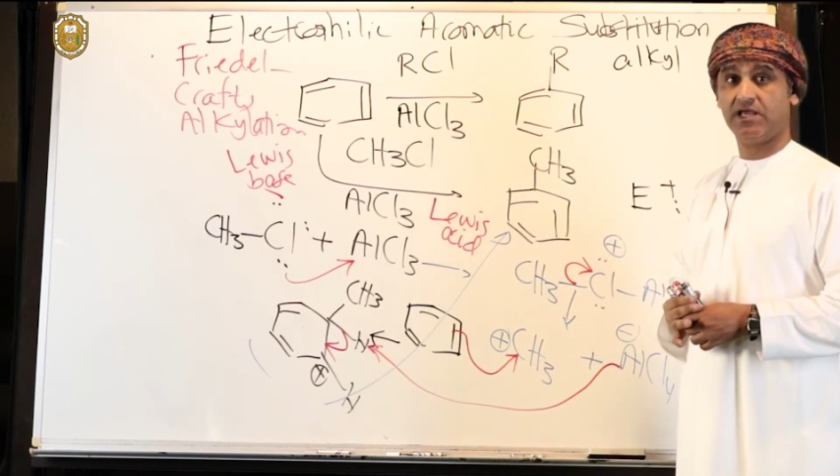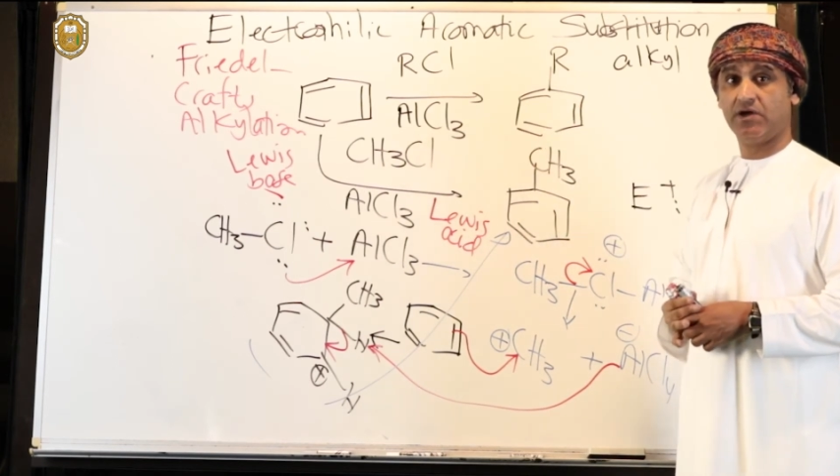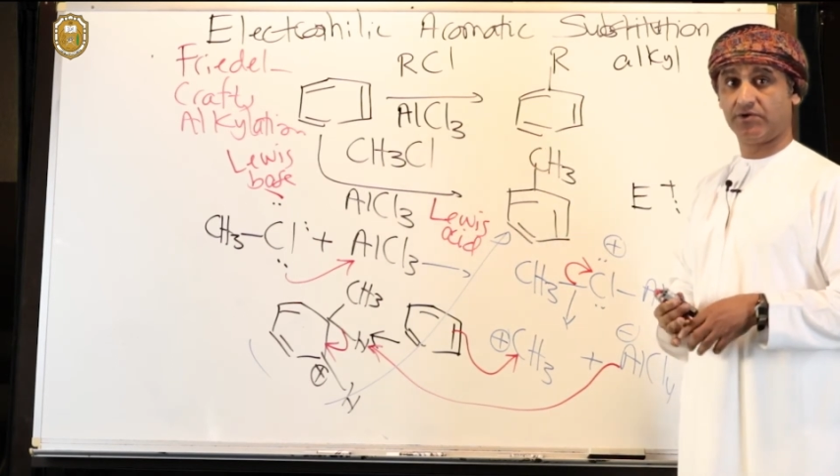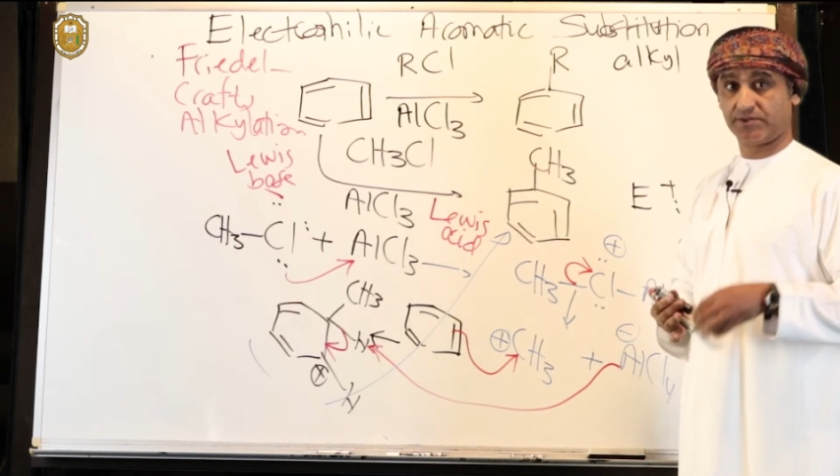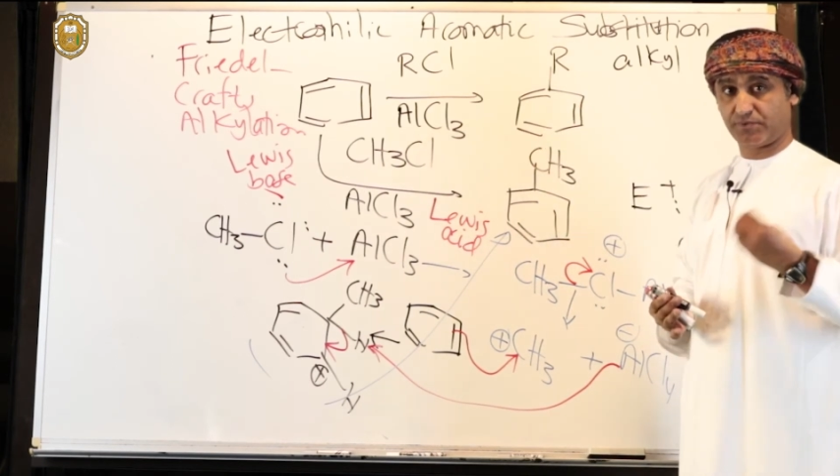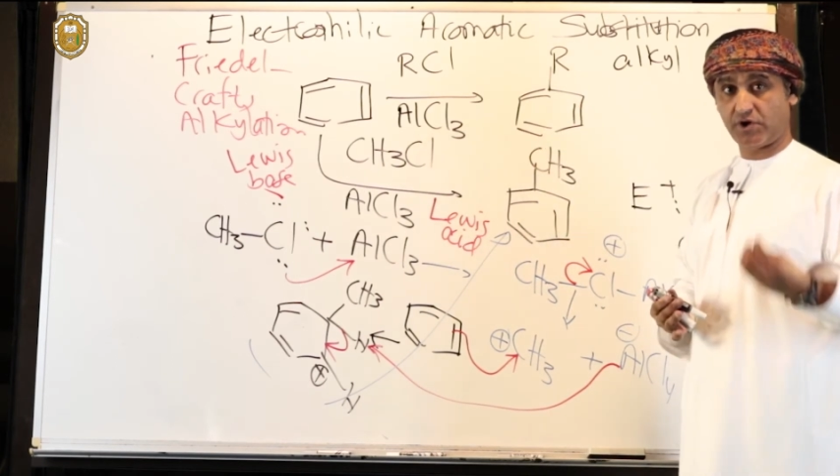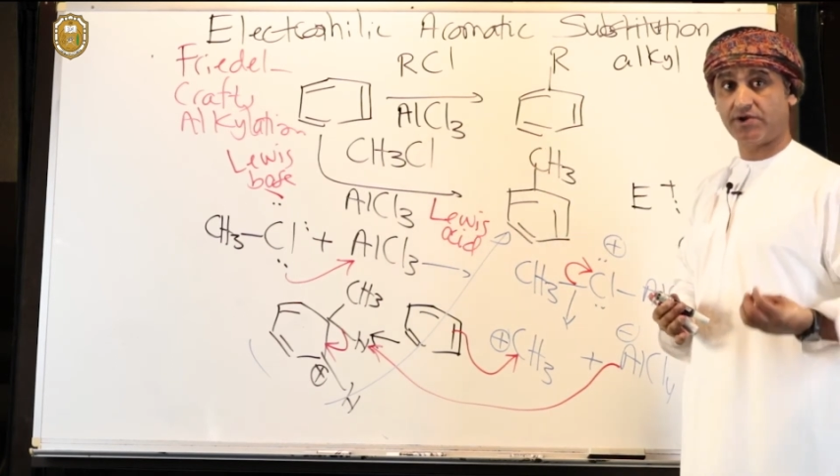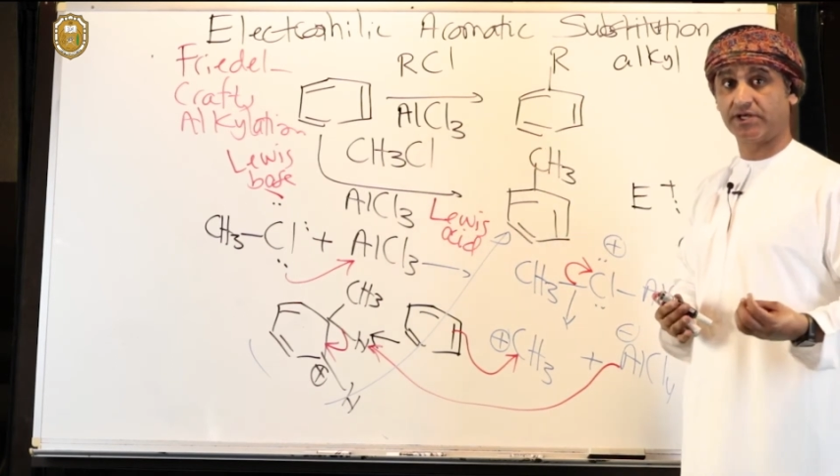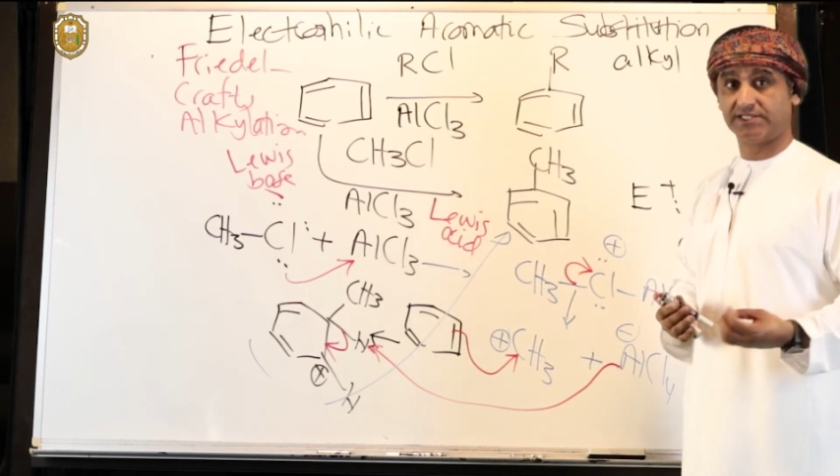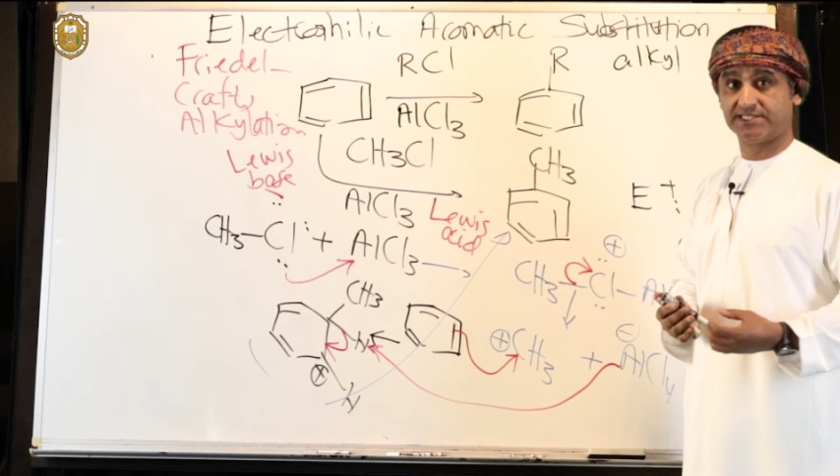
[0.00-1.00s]
or the
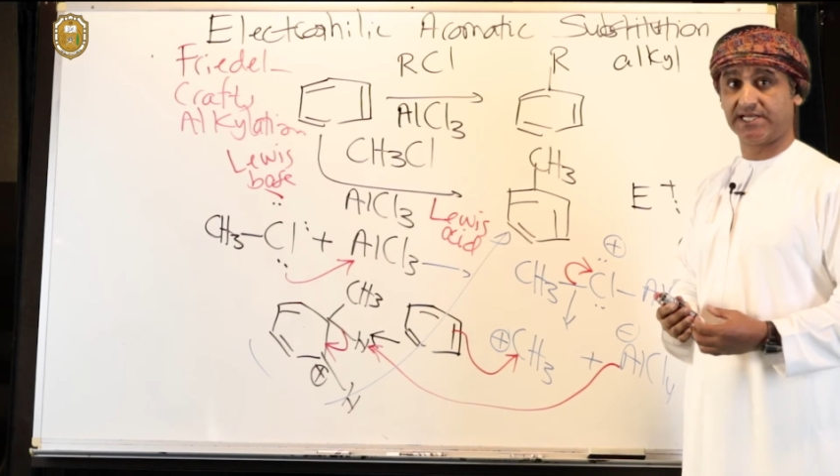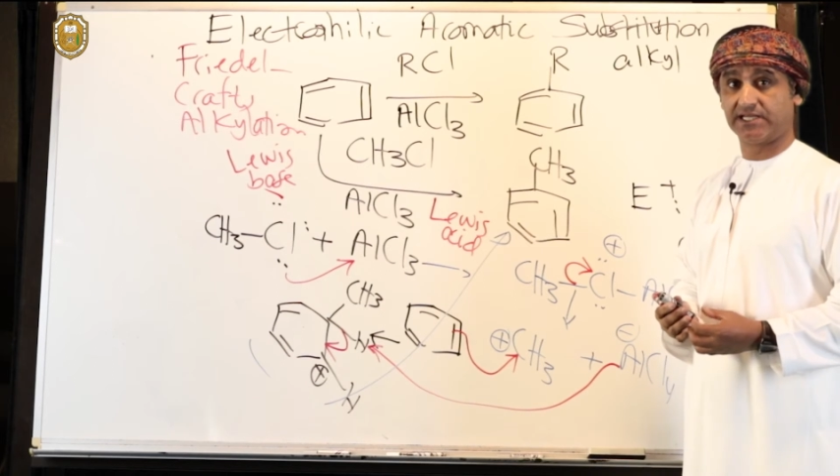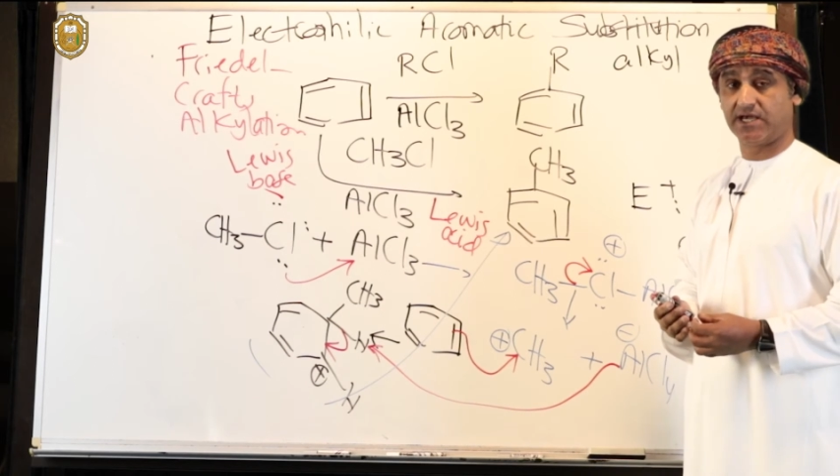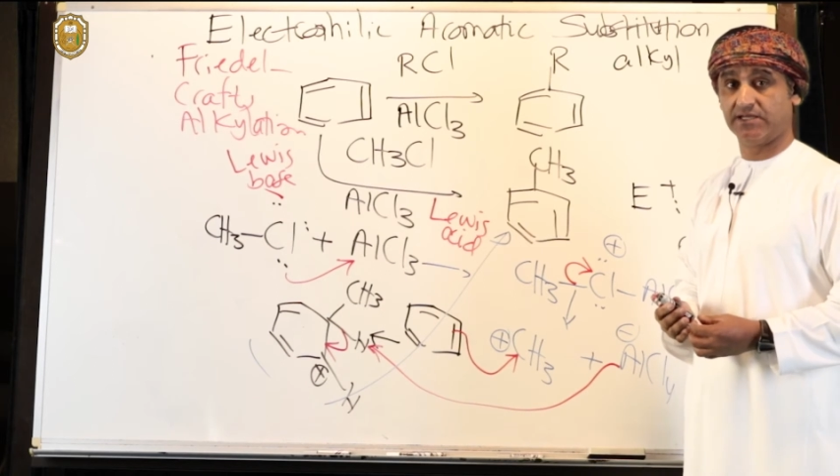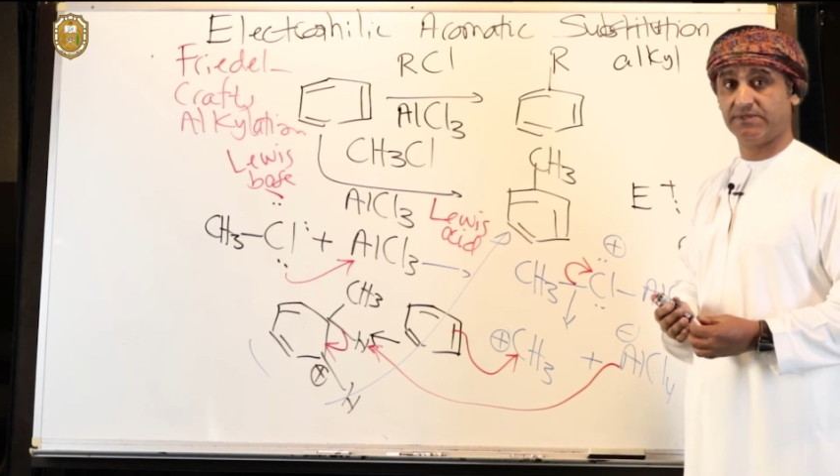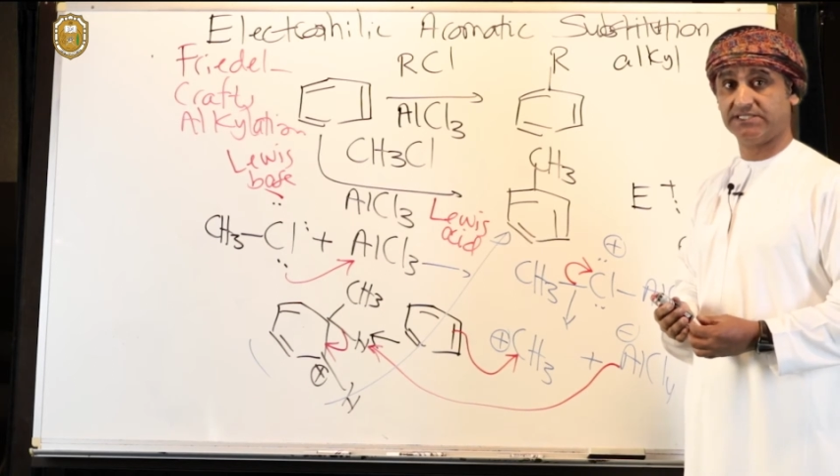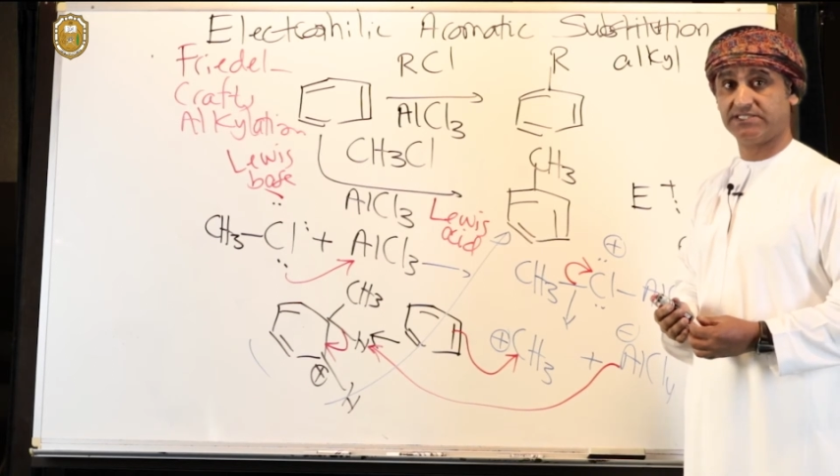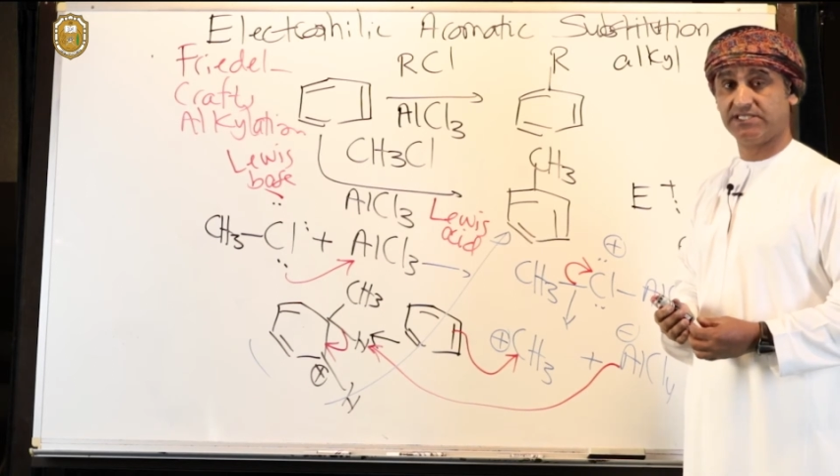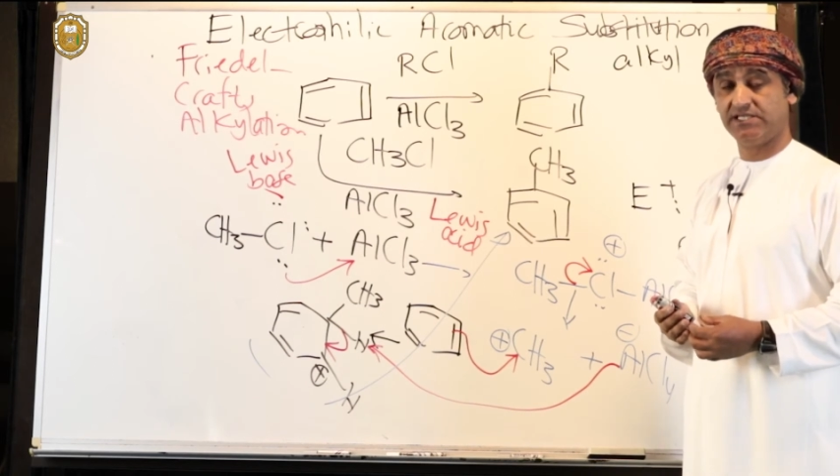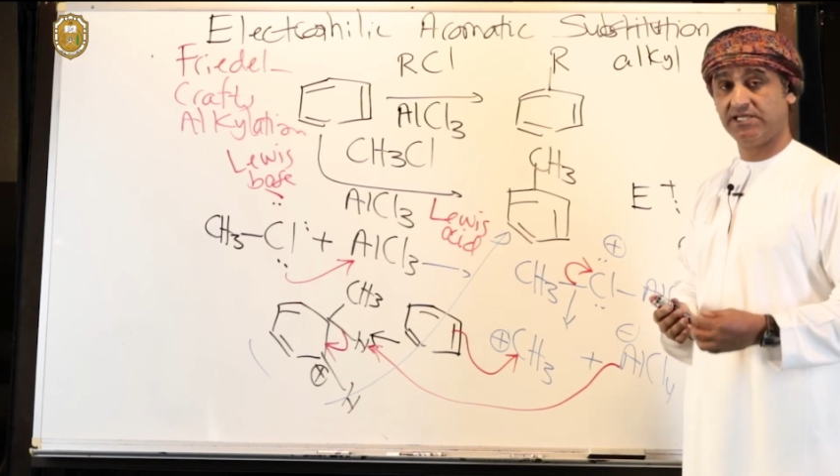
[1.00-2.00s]
product is an alkyl
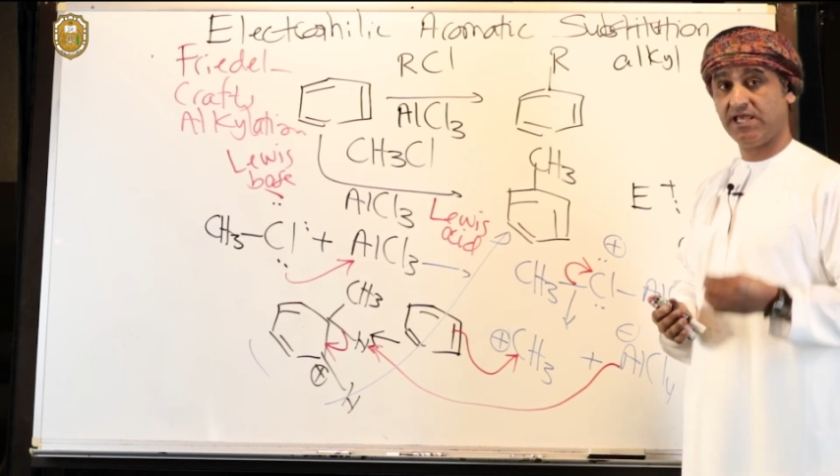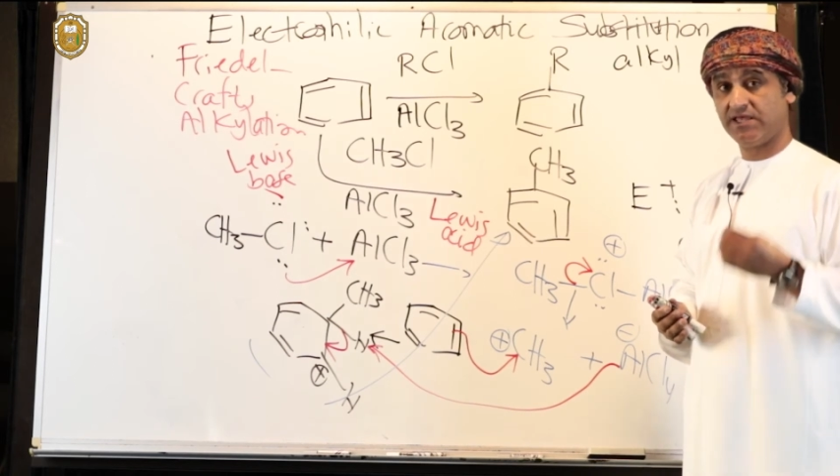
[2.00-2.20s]
benzene.